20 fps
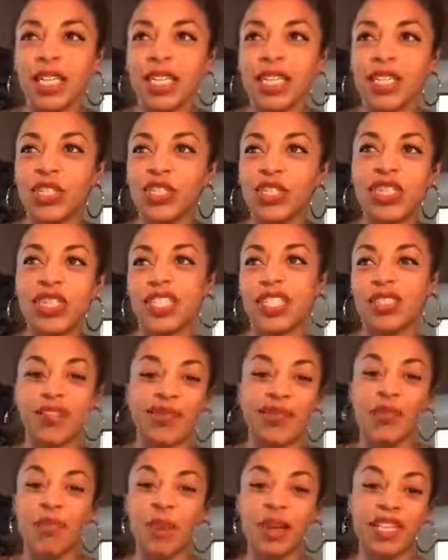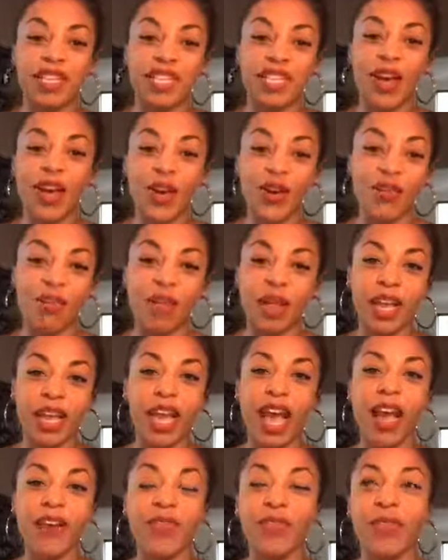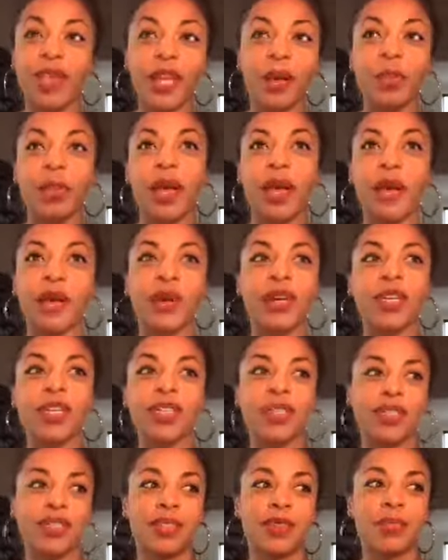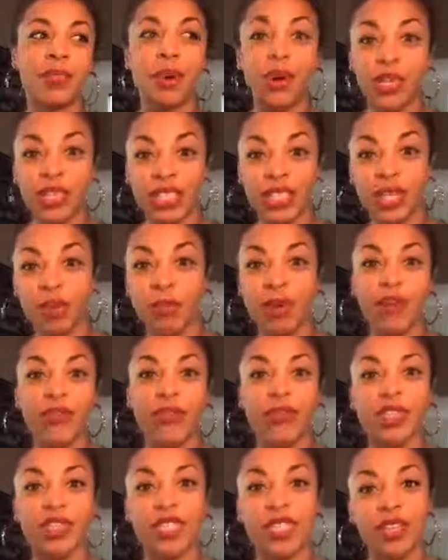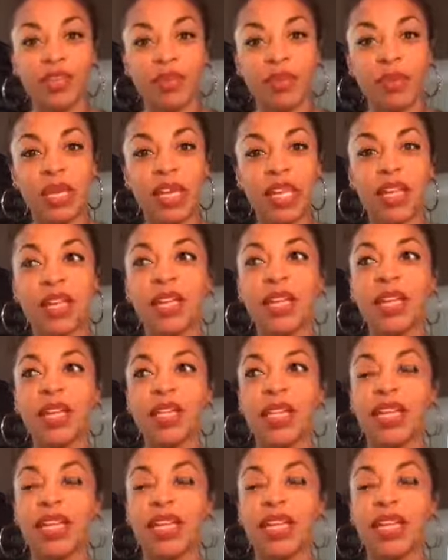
just for myself, like I feel like a better person, a better version of me.